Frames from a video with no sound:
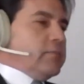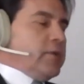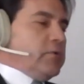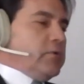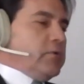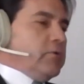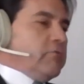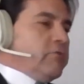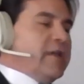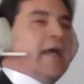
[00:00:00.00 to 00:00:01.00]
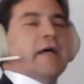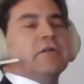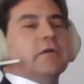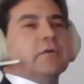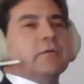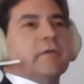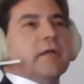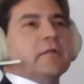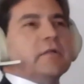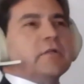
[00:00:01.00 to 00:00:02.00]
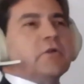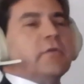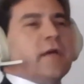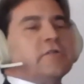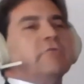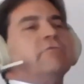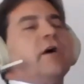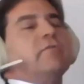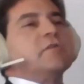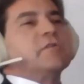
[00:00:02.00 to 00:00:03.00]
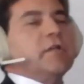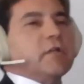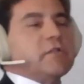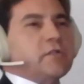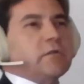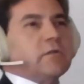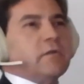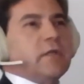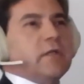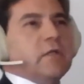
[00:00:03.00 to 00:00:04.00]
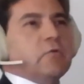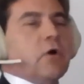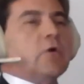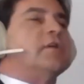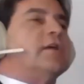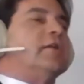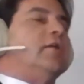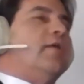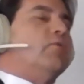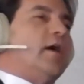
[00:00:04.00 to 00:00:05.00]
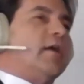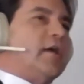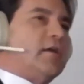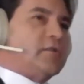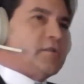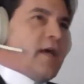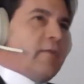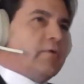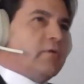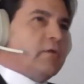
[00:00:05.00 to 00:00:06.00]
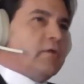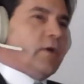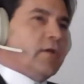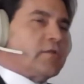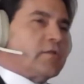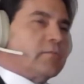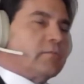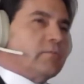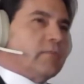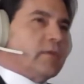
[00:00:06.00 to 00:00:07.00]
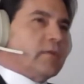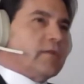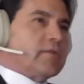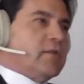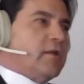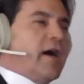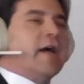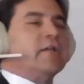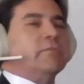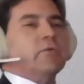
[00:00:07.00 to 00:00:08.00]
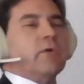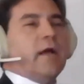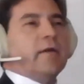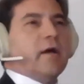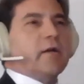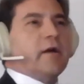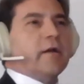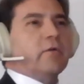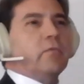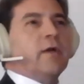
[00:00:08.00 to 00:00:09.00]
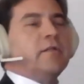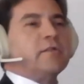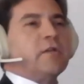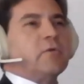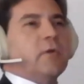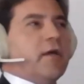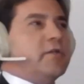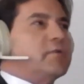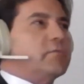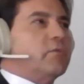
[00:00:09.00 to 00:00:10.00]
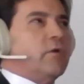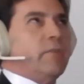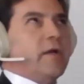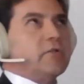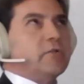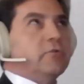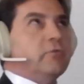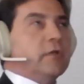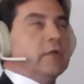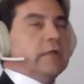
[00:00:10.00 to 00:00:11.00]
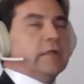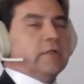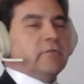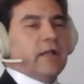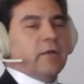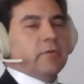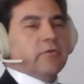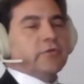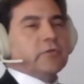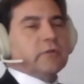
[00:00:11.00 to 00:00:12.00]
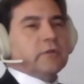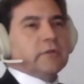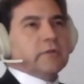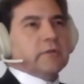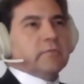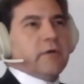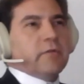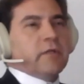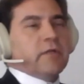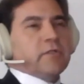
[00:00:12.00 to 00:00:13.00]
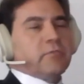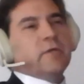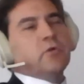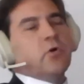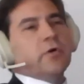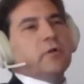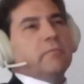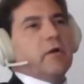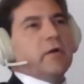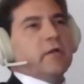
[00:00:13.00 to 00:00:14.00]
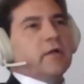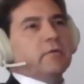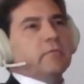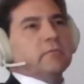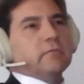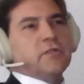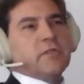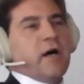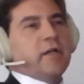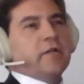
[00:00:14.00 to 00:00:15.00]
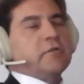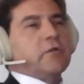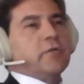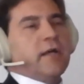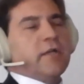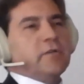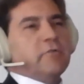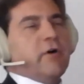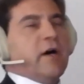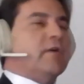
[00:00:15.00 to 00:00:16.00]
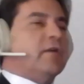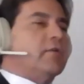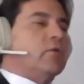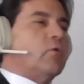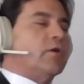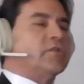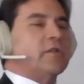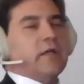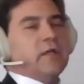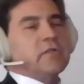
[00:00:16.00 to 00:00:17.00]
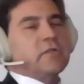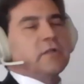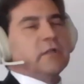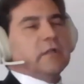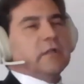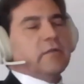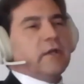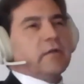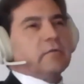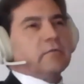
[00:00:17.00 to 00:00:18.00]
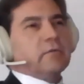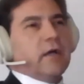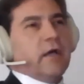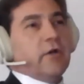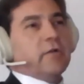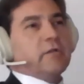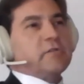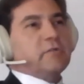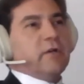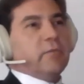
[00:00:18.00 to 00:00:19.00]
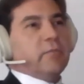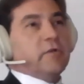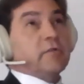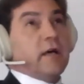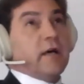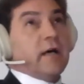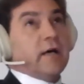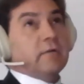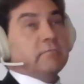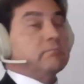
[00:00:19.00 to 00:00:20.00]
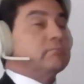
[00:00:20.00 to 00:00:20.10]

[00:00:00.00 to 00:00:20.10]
People forget that in 2005 and 6, the Grokster and LimeWire cases happened in US. There's a lot of argument right now going, we're decentralized, we're a bunch of developers. But the Supreme Court in America decided in 2005 under the Grokster case that anonymous developers are